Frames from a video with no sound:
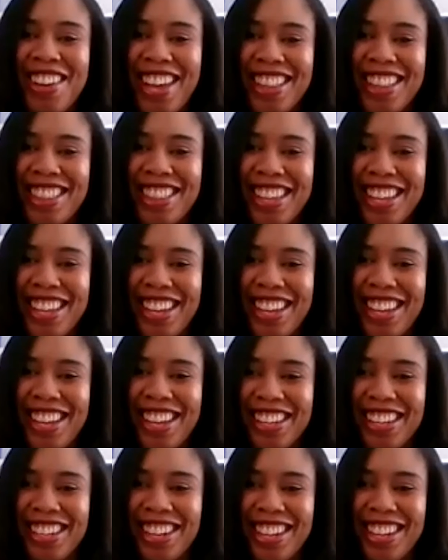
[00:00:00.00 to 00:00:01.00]
And
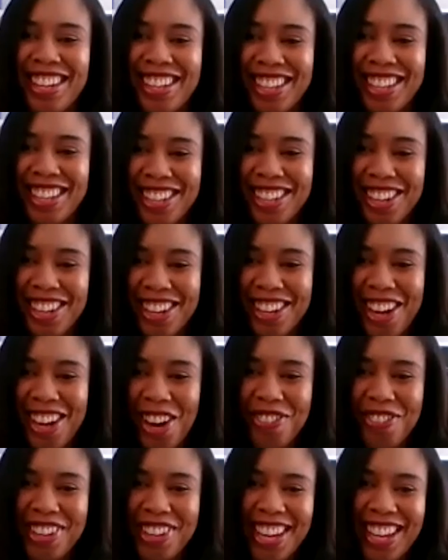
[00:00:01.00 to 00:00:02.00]
then
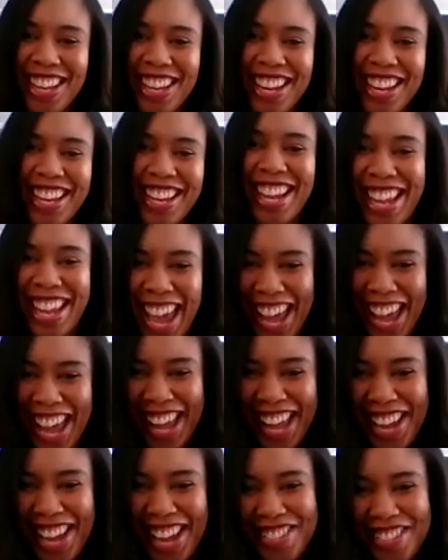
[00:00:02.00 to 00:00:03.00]
COVID hit, and it
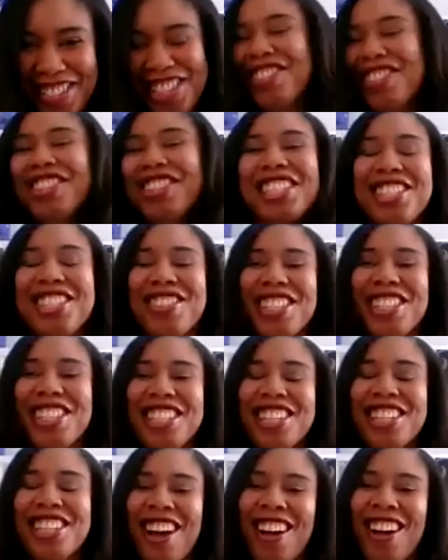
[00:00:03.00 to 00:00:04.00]
came to a
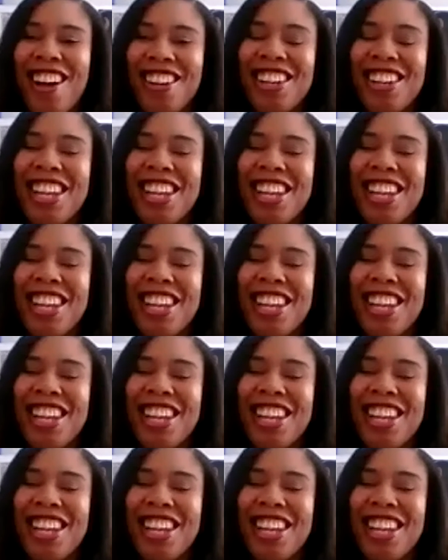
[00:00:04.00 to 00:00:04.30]
screeching halt,